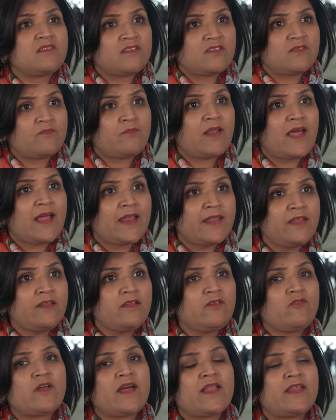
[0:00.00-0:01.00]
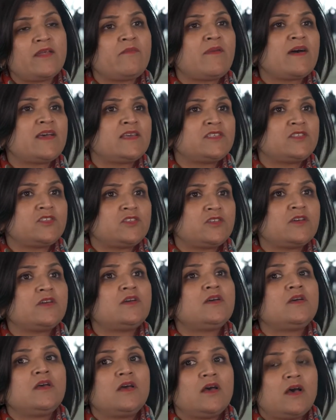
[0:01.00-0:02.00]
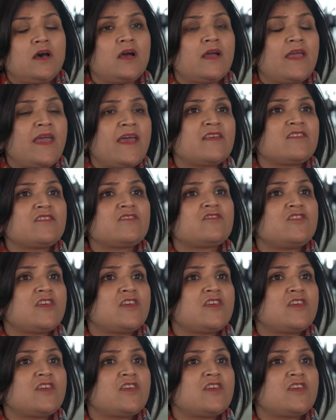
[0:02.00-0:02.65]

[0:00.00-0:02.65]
cisplatin randomized against